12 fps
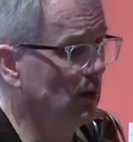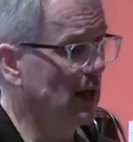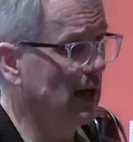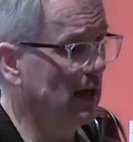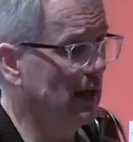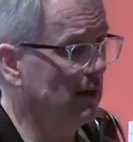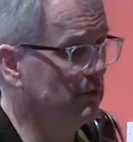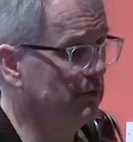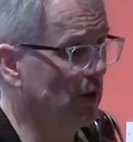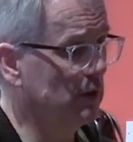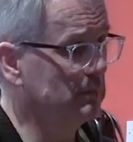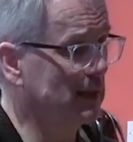
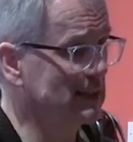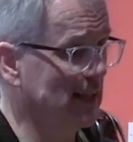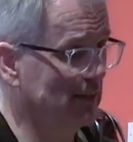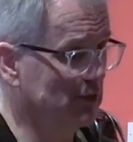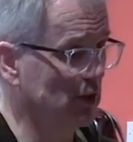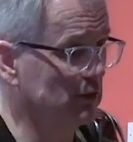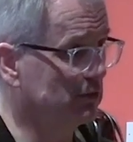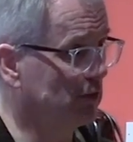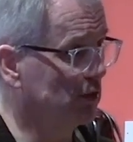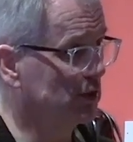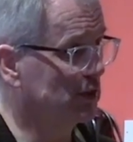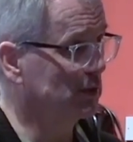found myself
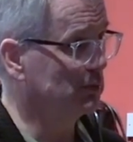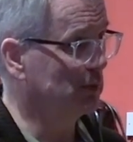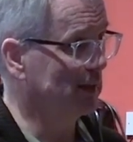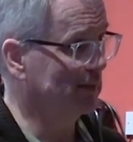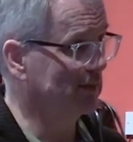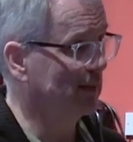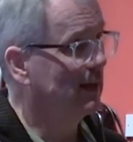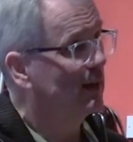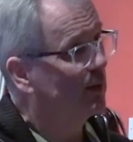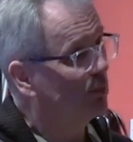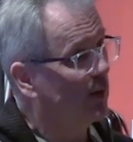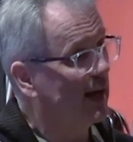confronted with
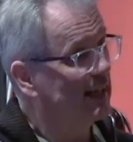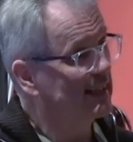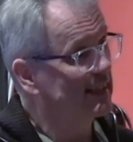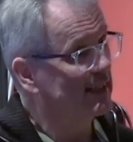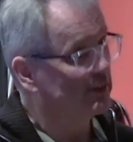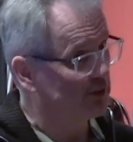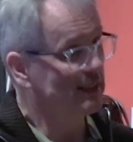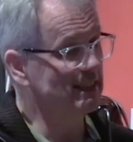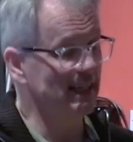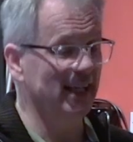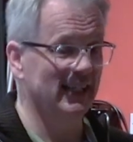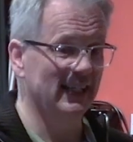when
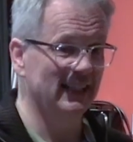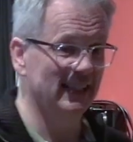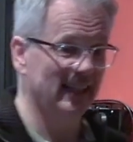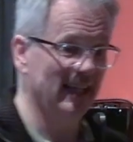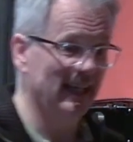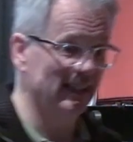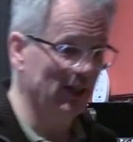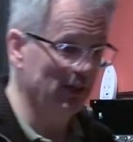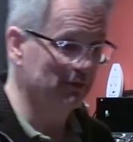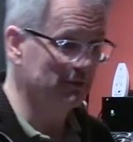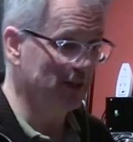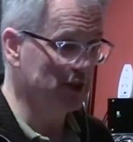translating the
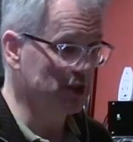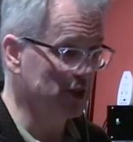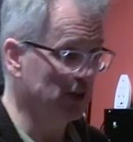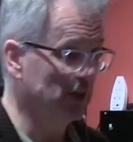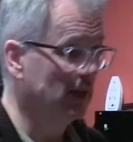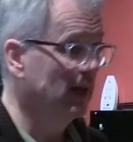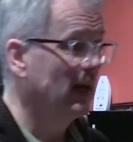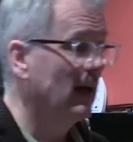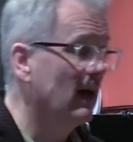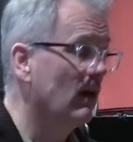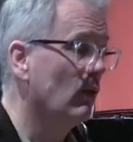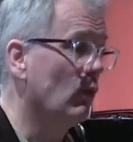Candle of Vision
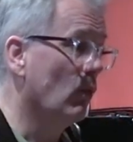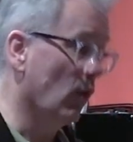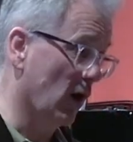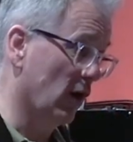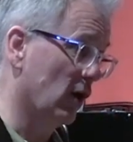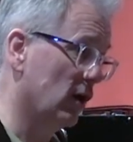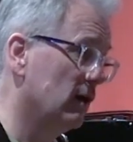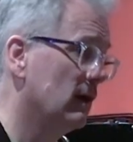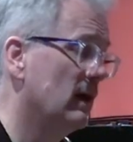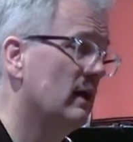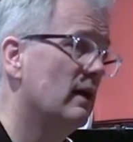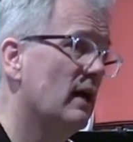
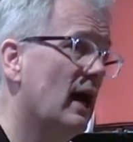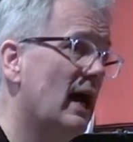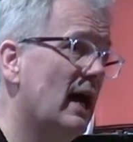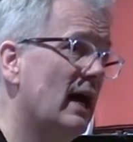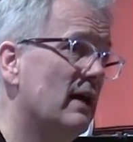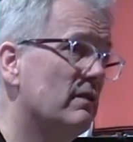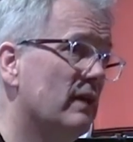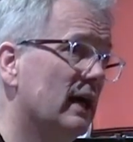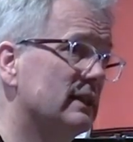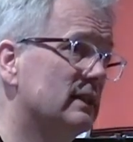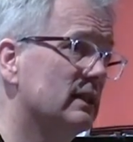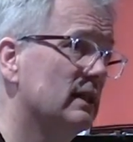were
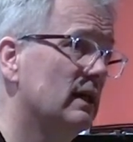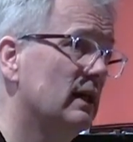that